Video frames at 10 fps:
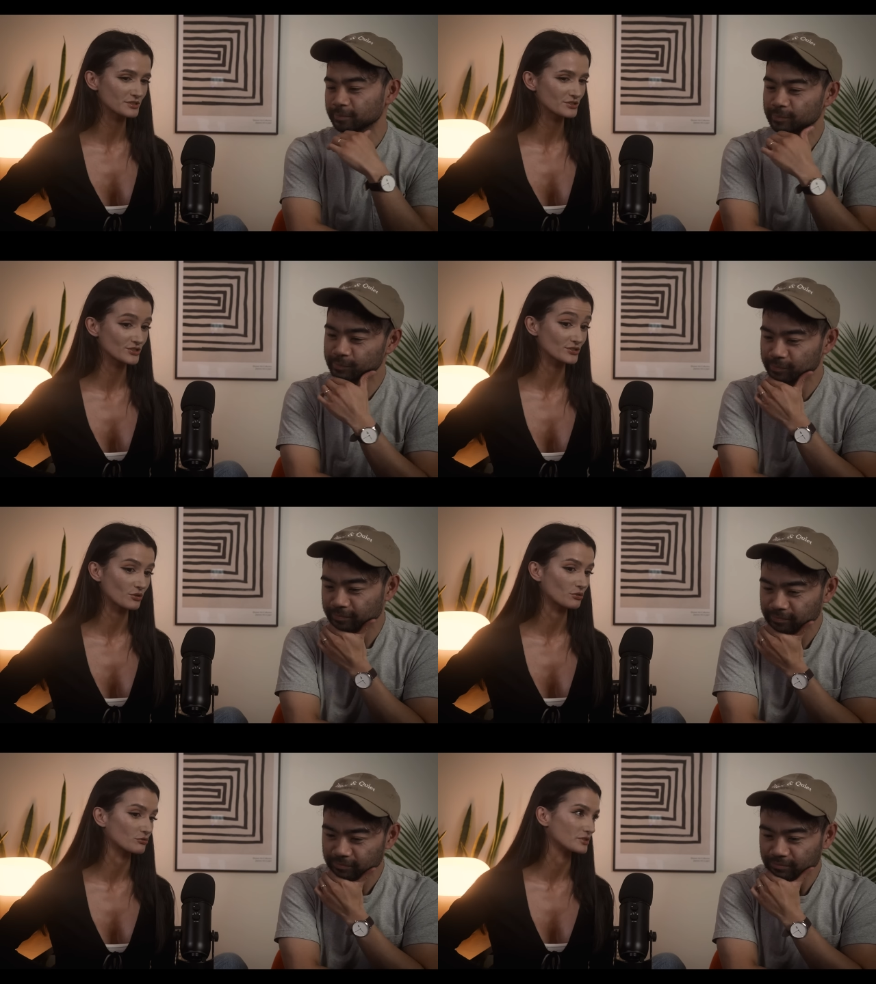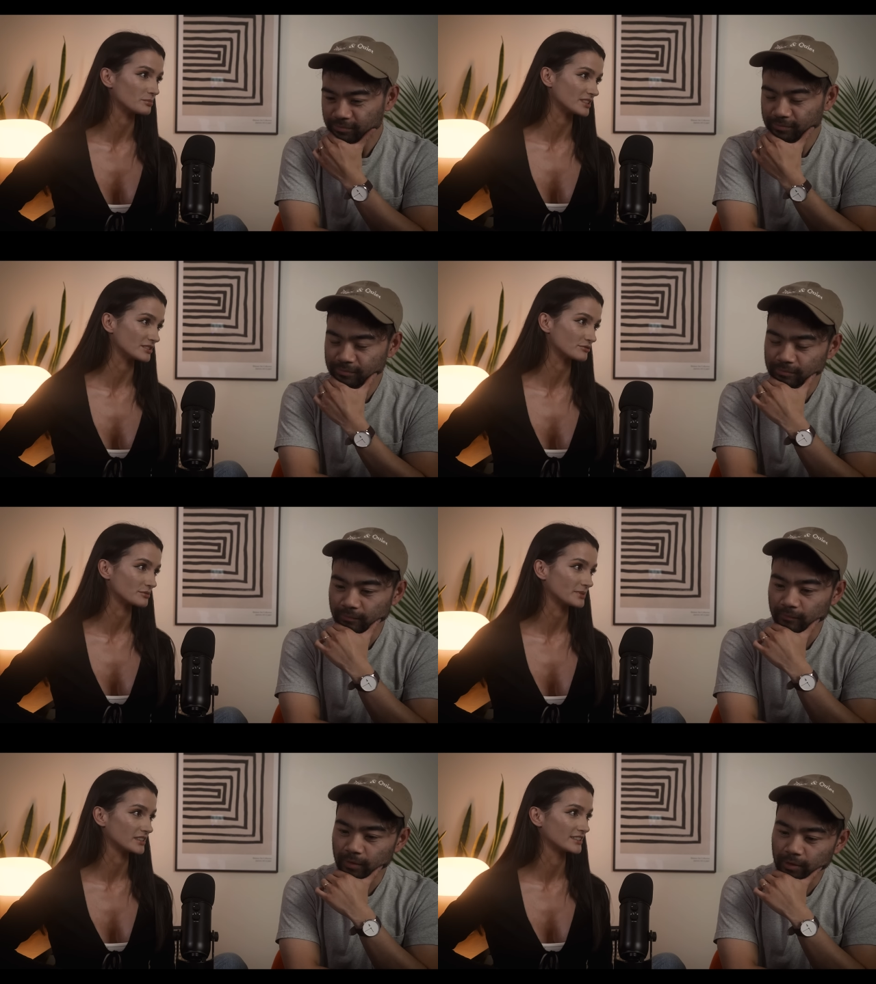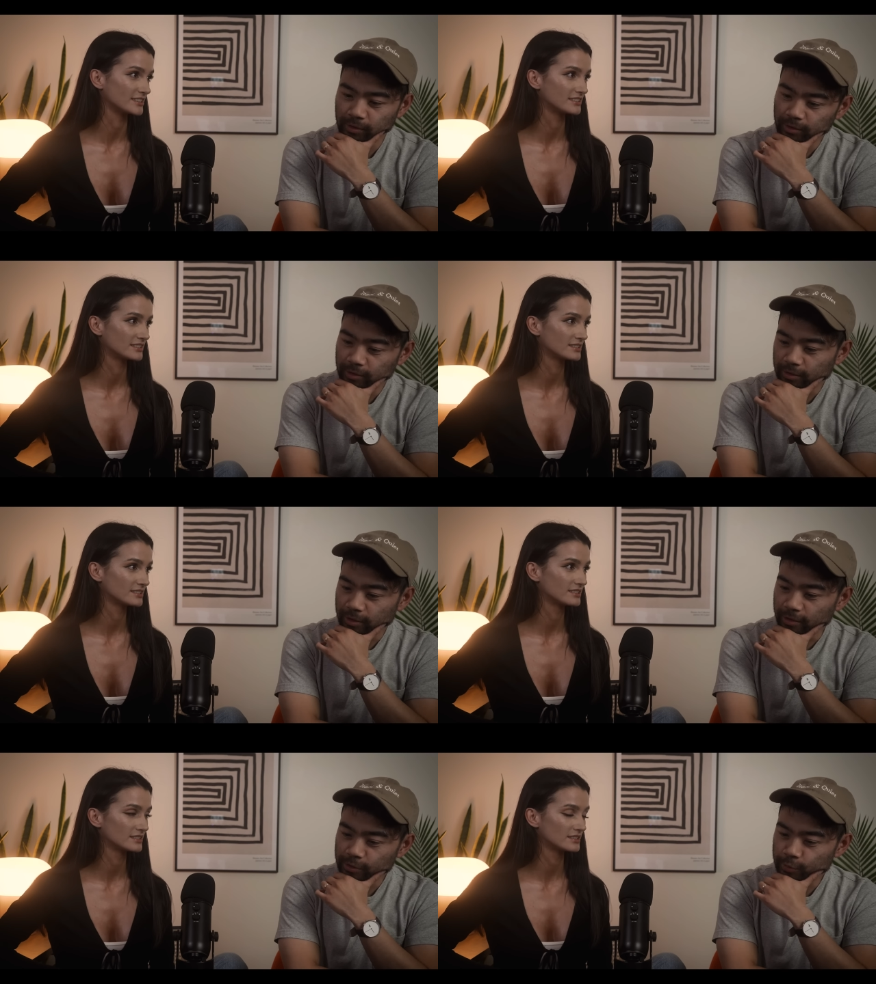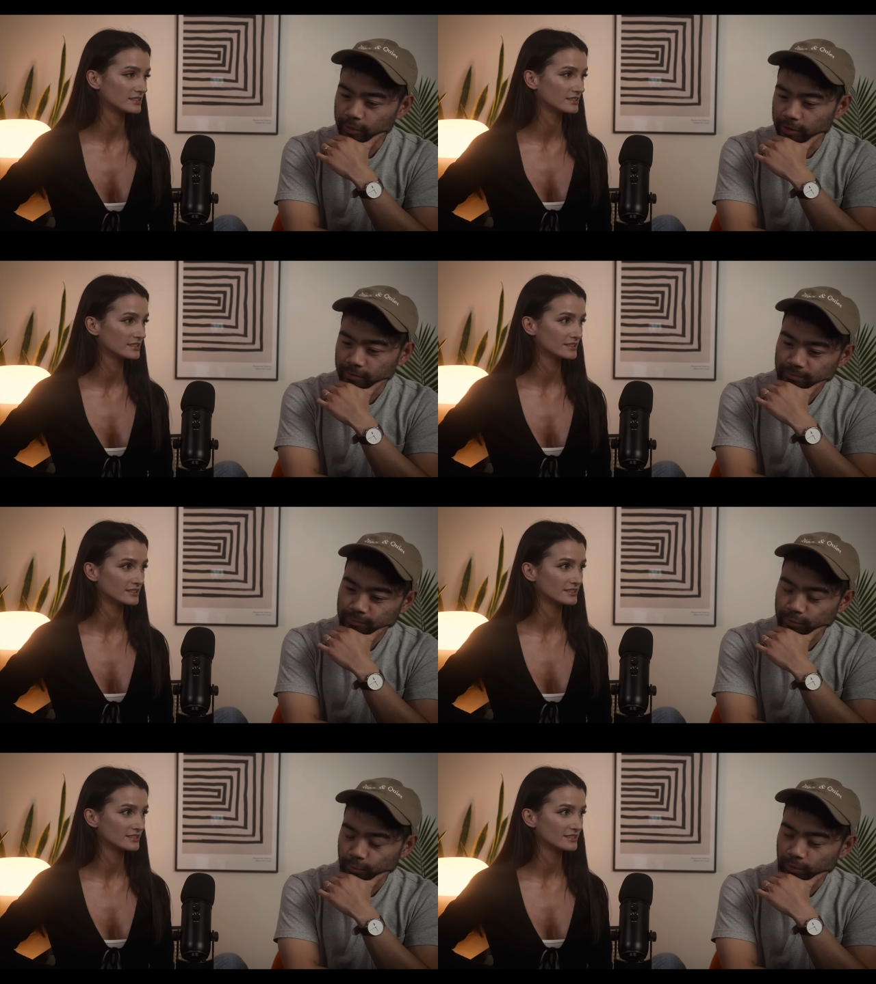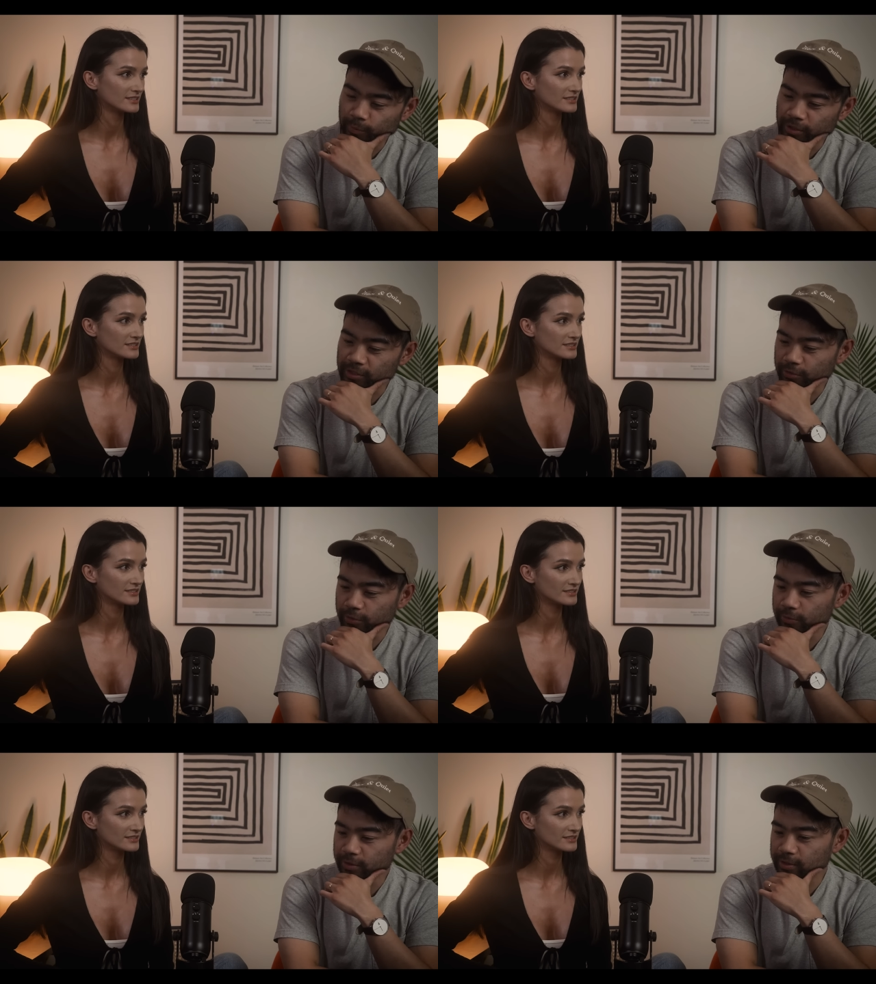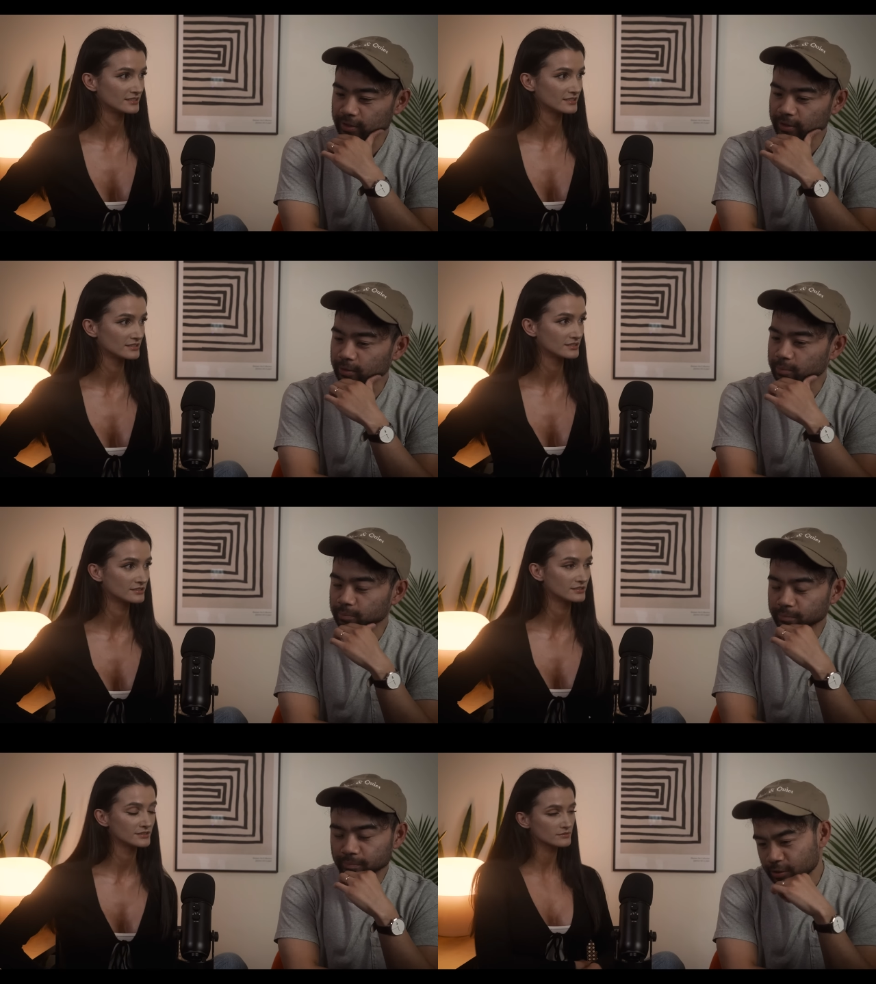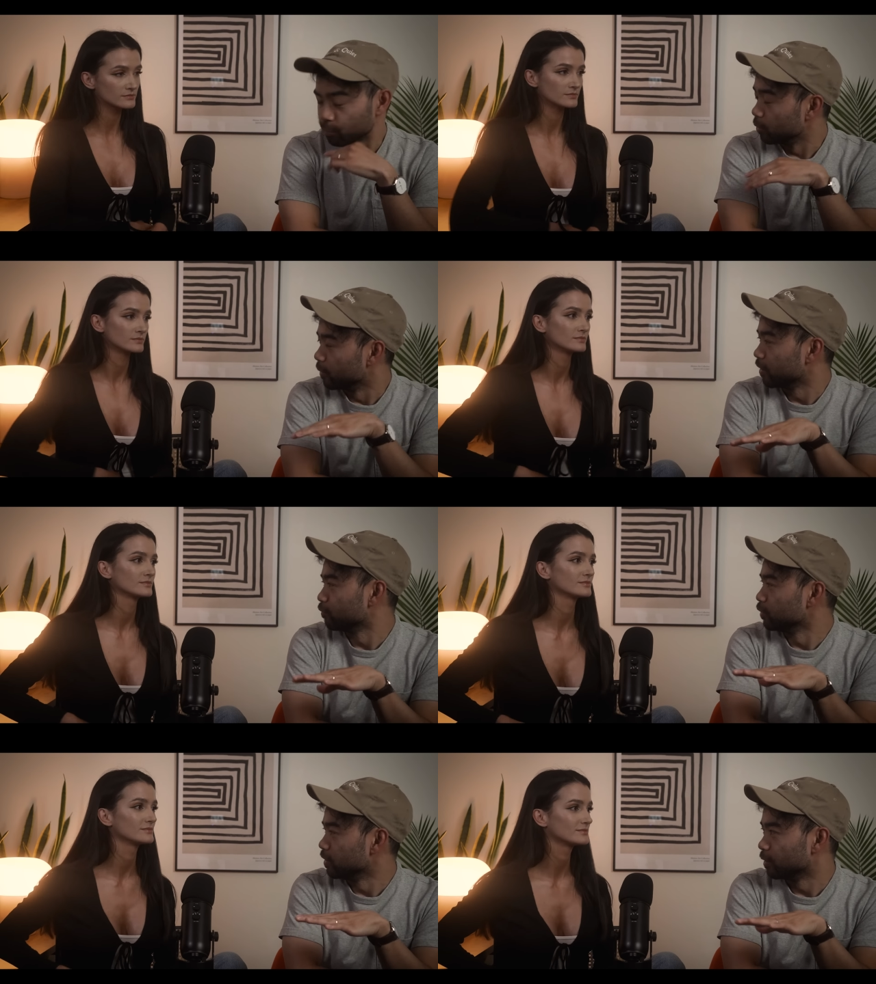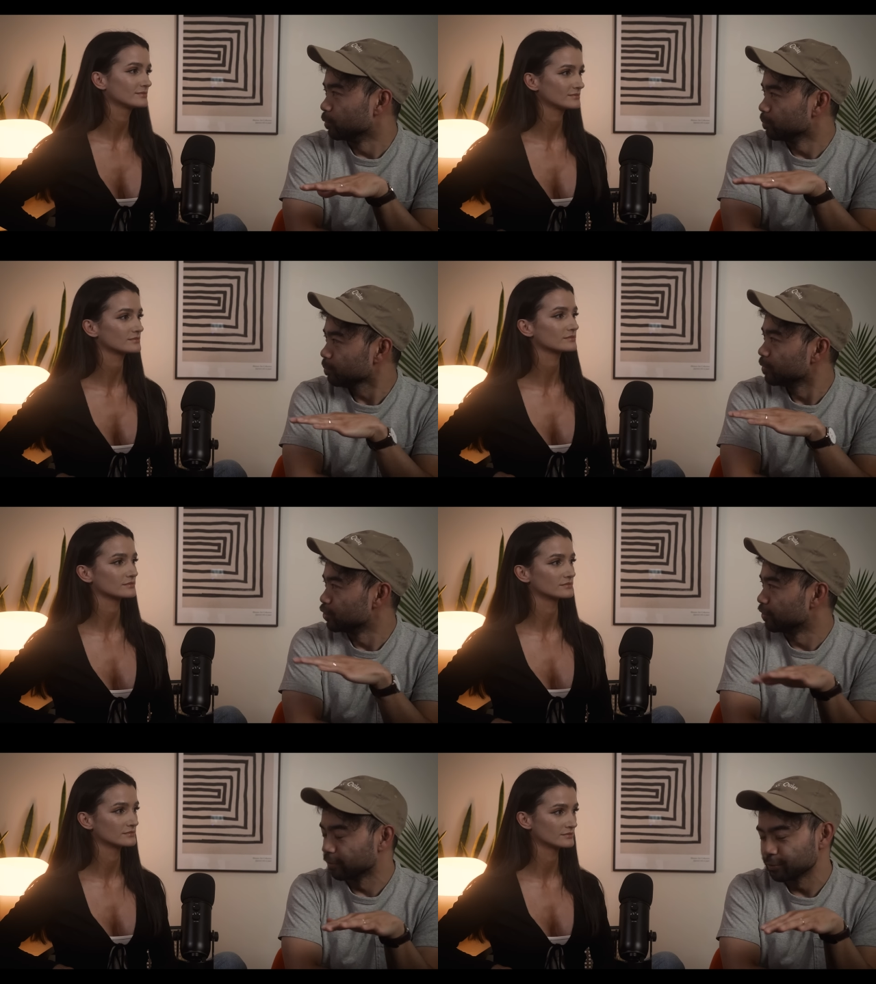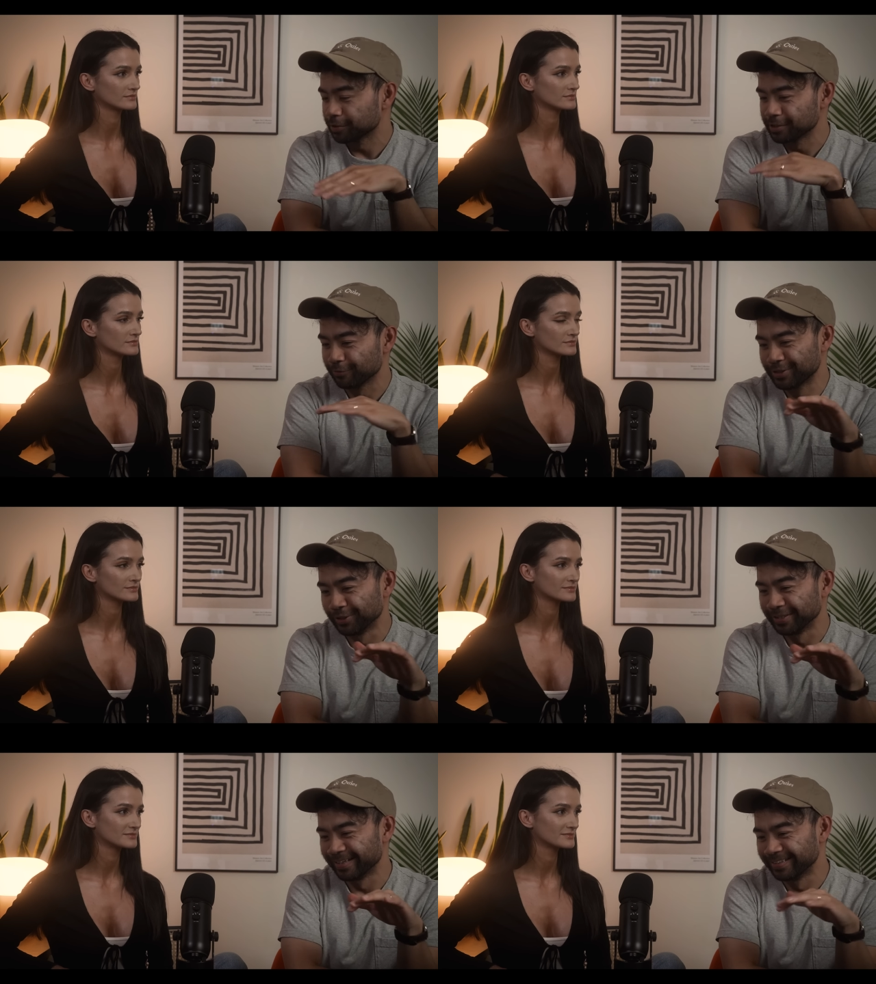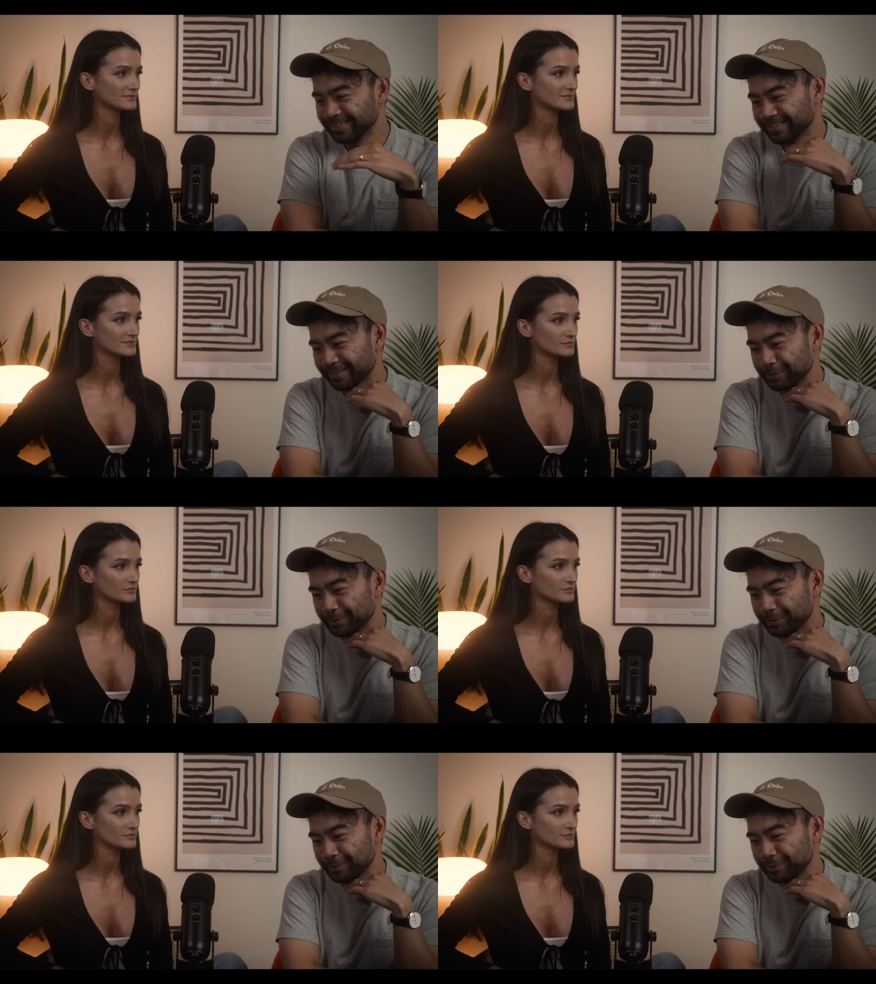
Speaker 1: was just all over the place for me.
Speaker 2: And that's okay. So what I'm going to tell you is um, that's the problem I have with the album mm-hmm. in general. I was going to save it till the end,